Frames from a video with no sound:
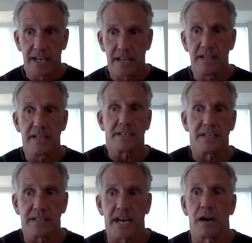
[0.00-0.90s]
this
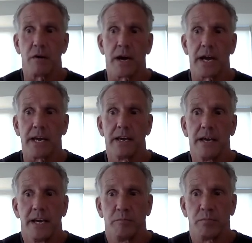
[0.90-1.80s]
is how I
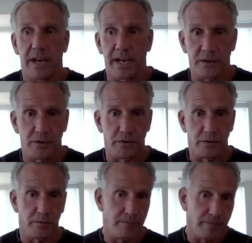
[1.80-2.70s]
plan
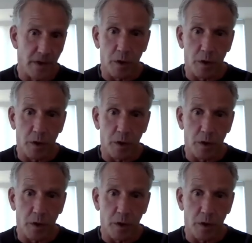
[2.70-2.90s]
to